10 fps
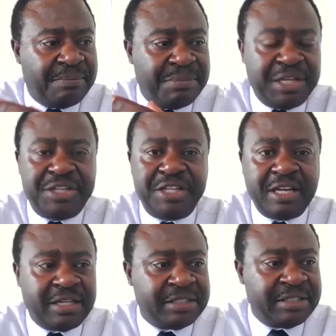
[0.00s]

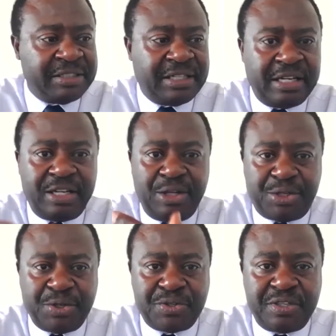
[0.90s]
media
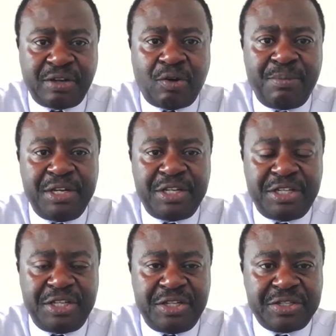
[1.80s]
issues in the
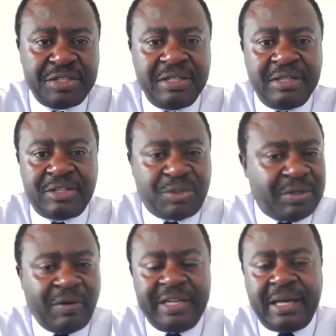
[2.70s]
communities.
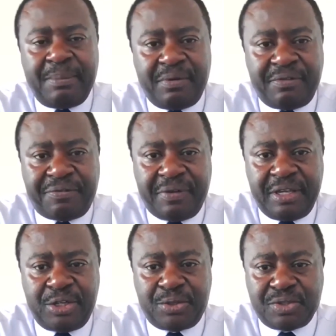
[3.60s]
So there were a number of
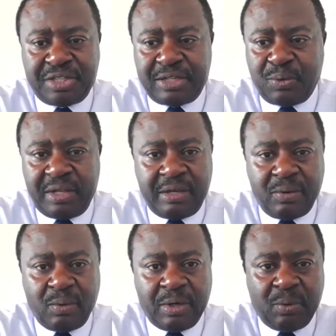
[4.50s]
issues that
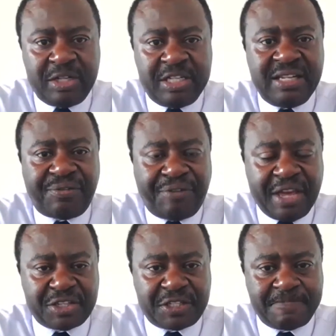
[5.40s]
we did
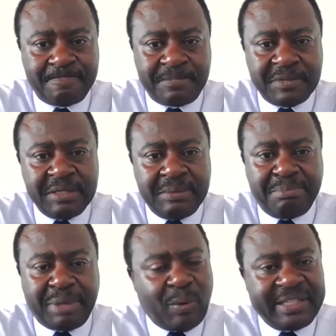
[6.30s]
face.
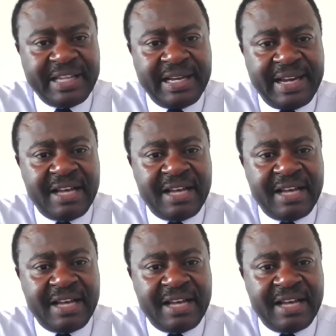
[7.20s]
But what I